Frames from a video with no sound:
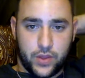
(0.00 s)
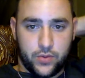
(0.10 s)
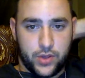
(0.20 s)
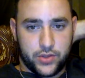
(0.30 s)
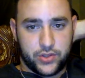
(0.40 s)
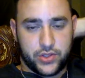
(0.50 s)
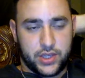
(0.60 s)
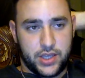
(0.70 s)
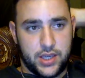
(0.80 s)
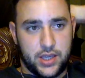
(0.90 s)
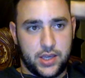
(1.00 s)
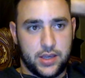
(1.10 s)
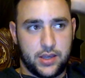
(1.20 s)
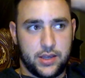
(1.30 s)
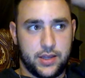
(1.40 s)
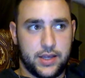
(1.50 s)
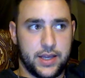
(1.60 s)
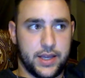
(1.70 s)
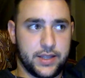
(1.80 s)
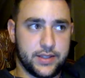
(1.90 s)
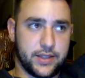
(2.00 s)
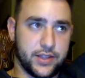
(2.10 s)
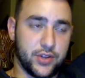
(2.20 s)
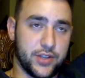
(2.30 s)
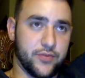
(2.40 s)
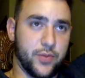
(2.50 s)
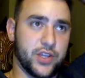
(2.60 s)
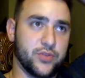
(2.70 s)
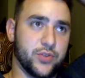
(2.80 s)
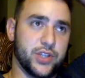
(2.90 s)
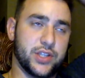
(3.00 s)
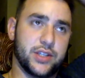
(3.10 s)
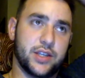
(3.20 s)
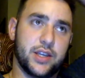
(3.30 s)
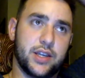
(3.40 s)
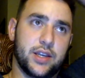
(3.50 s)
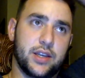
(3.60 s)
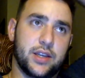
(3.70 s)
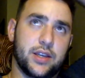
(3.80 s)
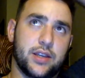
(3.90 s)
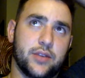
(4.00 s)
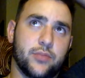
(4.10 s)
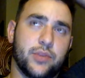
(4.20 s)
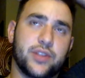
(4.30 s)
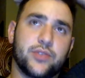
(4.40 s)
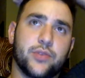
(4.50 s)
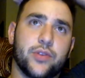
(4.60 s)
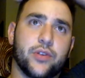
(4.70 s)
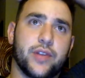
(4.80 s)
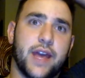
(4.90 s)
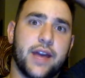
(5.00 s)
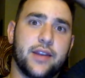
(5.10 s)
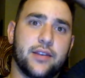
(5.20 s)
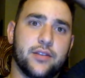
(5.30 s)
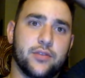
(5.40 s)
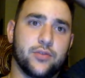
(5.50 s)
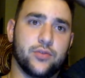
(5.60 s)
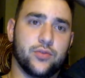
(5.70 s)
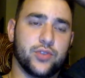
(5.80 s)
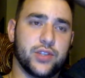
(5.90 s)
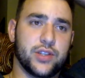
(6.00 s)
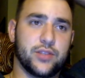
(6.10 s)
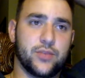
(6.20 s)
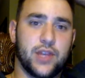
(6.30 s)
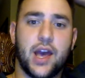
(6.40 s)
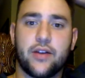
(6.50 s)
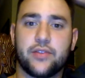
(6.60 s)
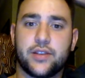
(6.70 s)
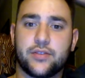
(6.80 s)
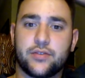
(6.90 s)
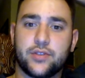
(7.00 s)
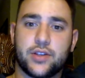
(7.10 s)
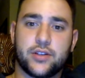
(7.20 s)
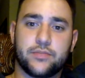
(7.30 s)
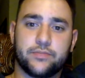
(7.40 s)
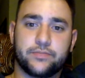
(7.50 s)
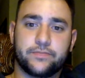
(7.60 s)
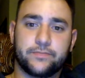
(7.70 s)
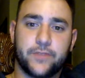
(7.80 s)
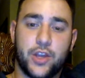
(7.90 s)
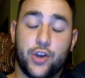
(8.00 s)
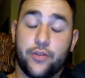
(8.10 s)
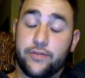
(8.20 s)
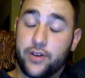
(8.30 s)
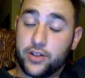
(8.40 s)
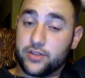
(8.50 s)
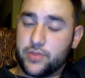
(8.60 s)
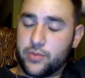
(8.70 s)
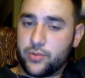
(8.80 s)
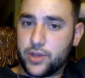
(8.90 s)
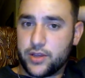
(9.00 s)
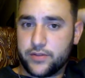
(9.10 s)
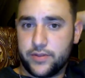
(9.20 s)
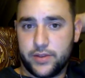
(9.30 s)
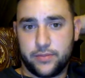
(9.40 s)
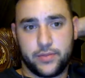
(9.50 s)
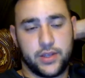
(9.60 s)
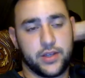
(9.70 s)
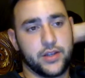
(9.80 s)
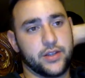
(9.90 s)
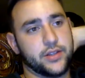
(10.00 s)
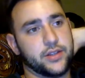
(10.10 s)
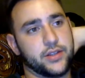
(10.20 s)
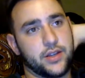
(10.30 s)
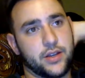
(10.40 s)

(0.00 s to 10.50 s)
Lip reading: We also see, I guess, this transformation when she meets with her dad, who she doesn't really have this fond memory of, because